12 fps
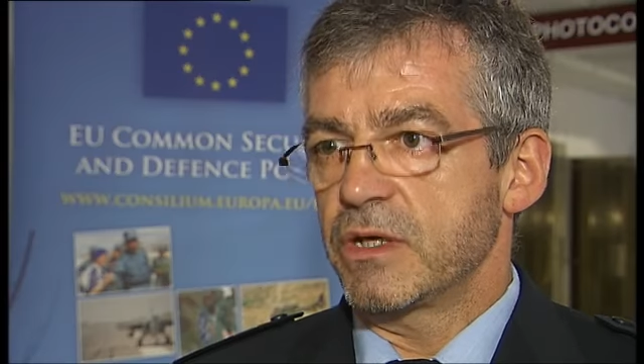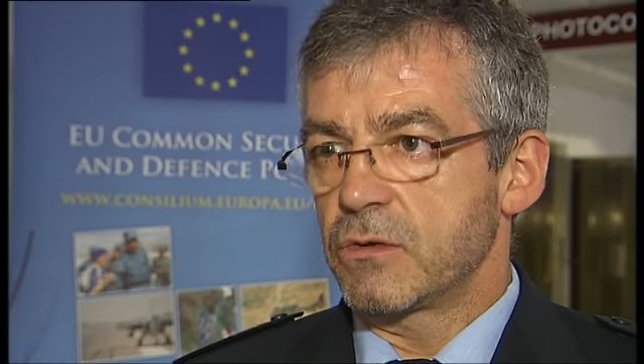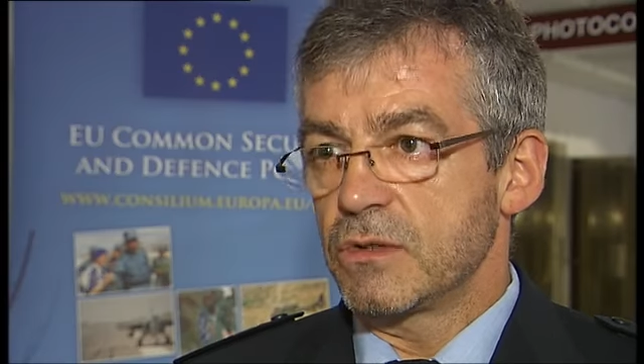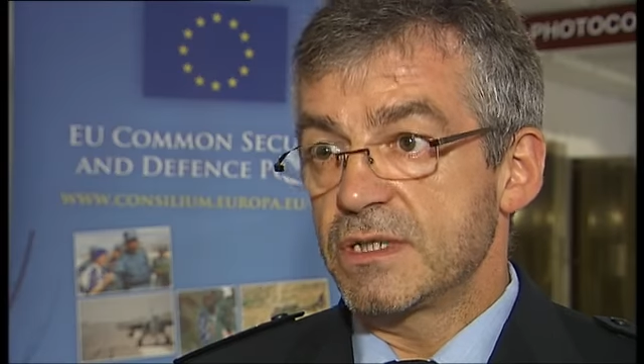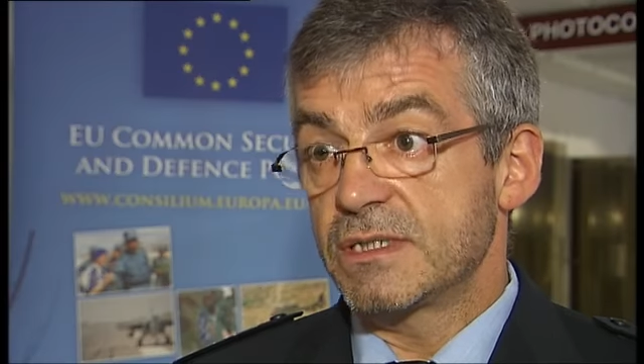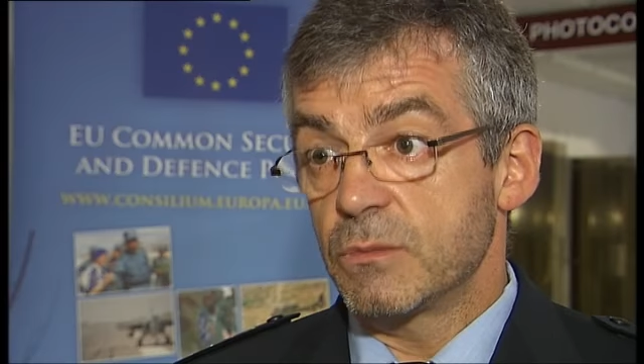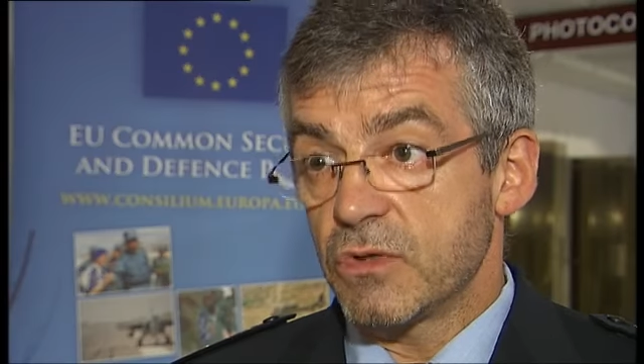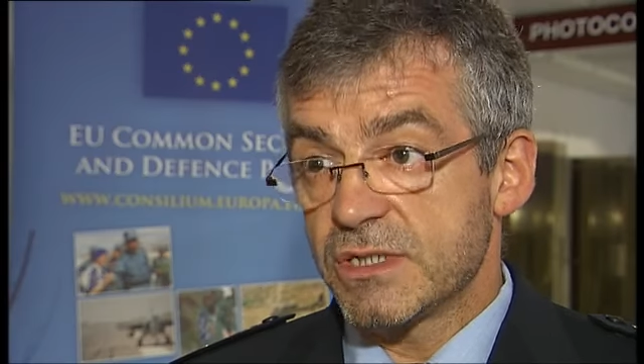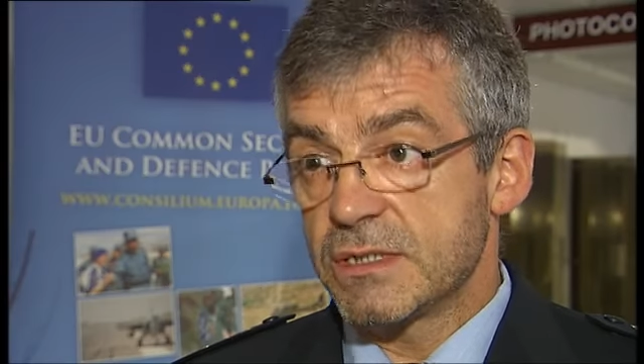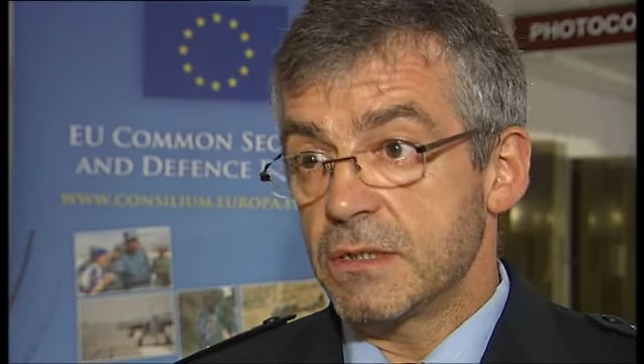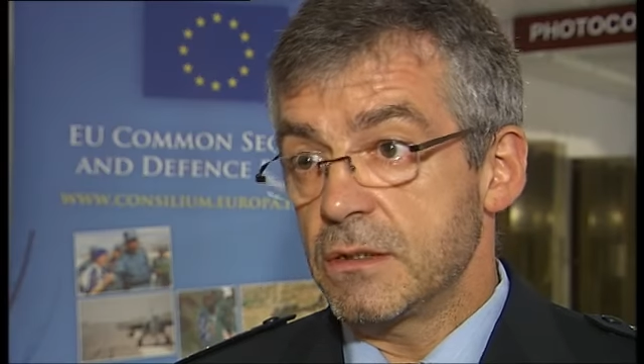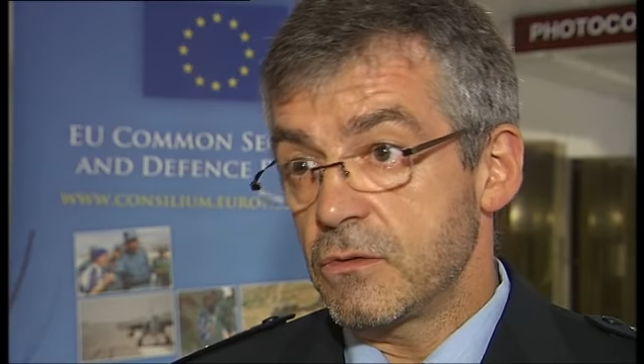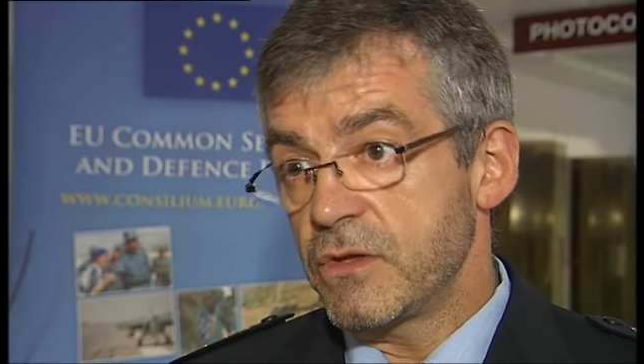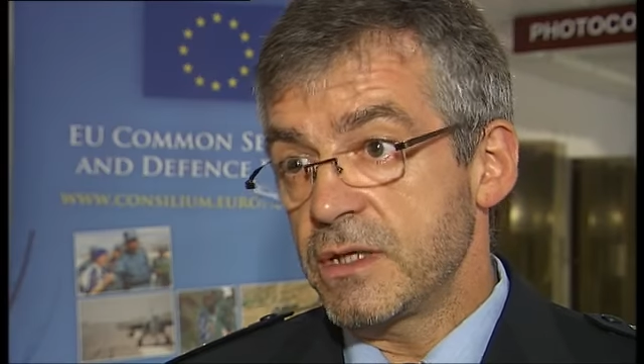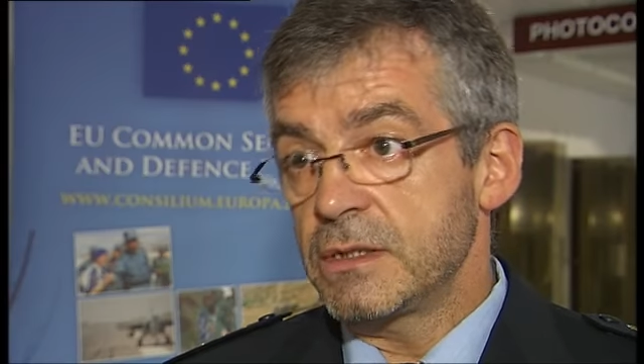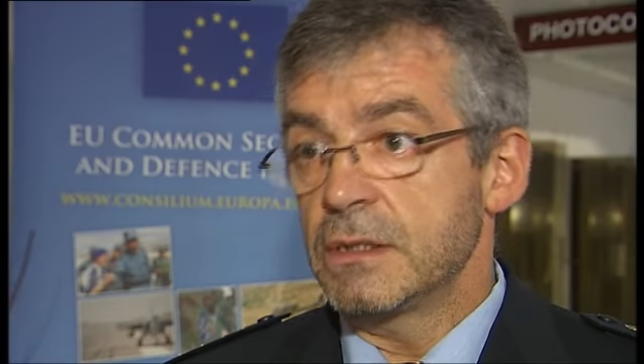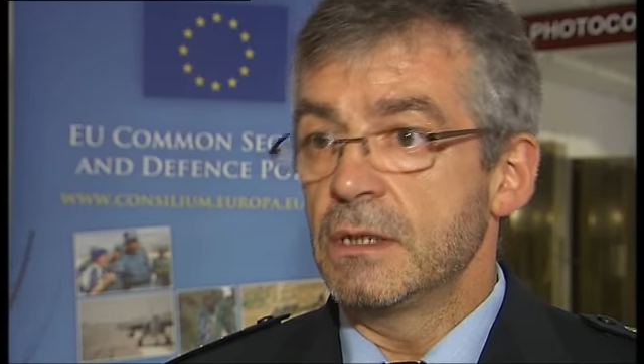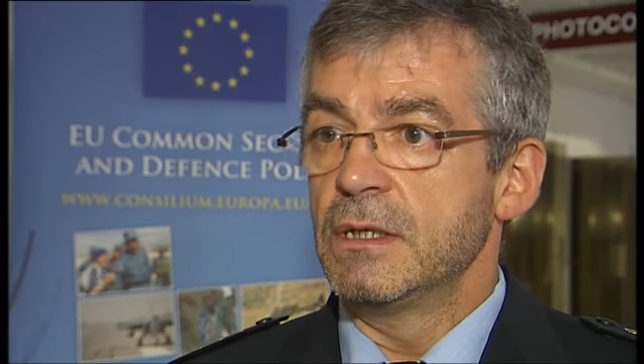My colleagues in Bosnia know
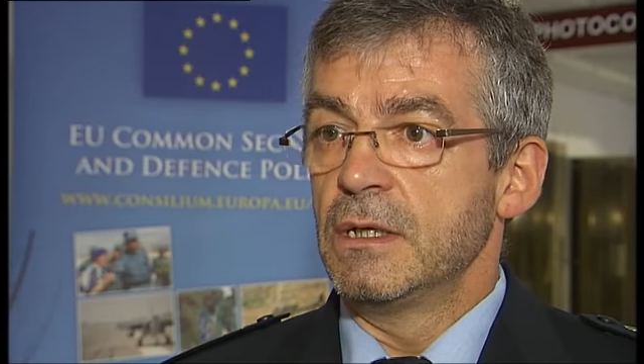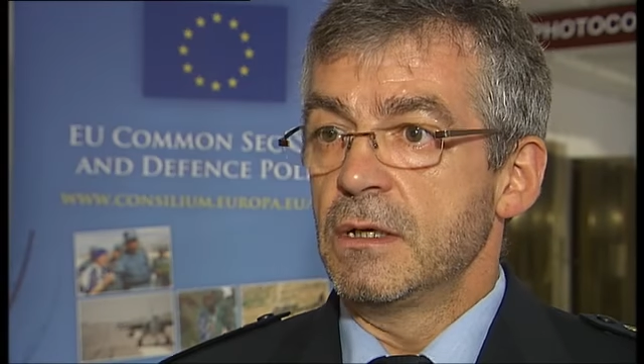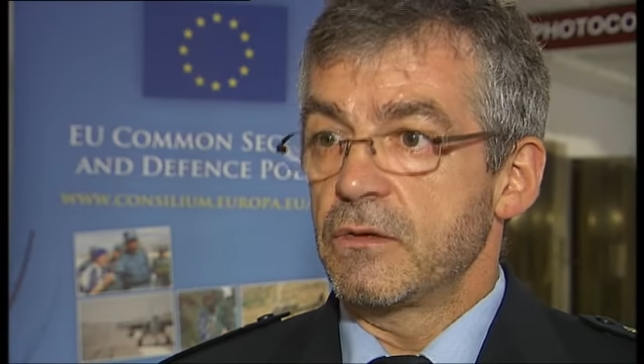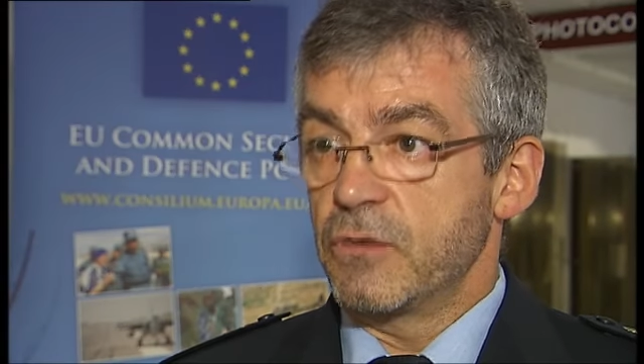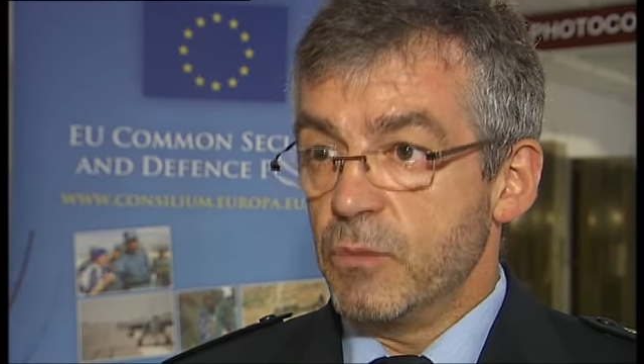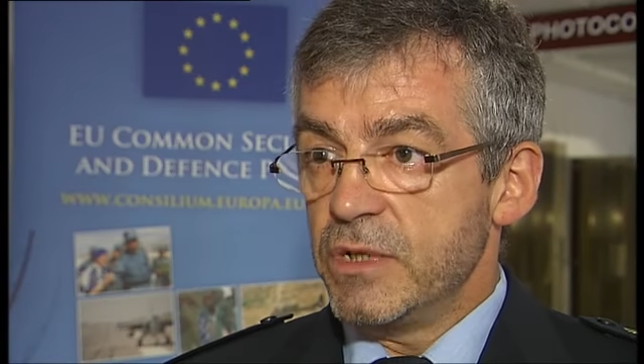that. The